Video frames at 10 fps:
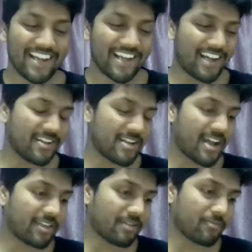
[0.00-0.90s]
I
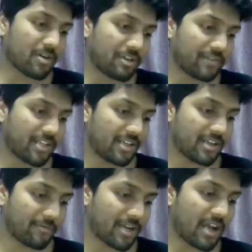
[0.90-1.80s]
think one of the
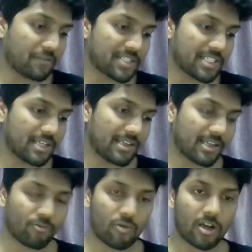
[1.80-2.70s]
we have to see like
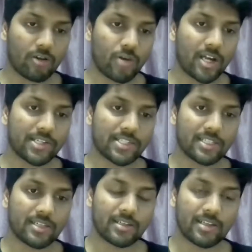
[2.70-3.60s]
why is
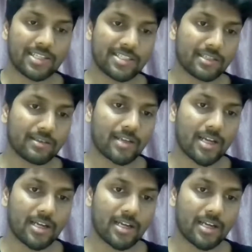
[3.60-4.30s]
the reason